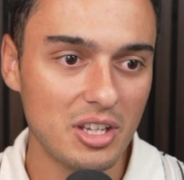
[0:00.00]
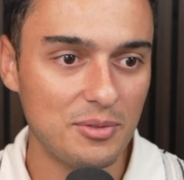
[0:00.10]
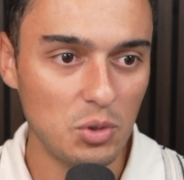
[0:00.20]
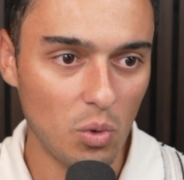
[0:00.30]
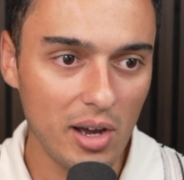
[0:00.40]

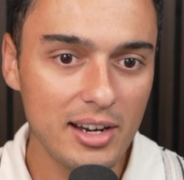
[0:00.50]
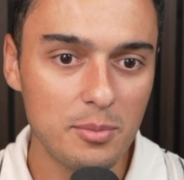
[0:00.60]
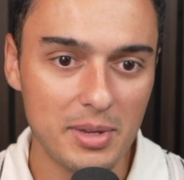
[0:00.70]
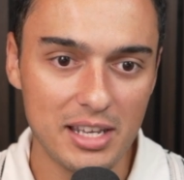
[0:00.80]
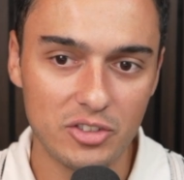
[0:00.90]
if you wanted
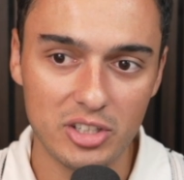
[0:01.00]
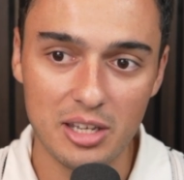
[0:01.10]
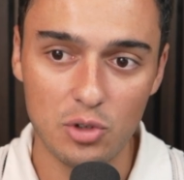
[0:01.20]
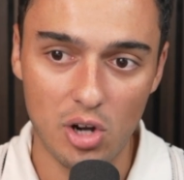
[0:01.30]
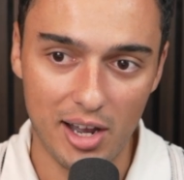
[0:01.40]
me to
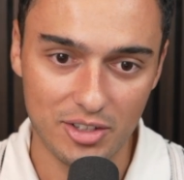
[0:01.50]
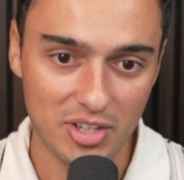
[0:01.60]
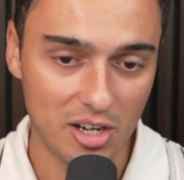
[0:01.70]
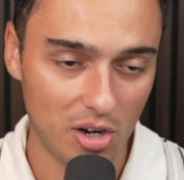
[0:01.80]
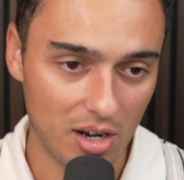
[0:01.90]
give you an honest
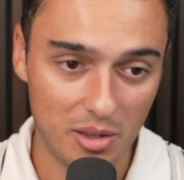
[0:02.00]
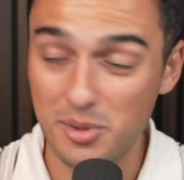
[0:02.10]
take on all of them,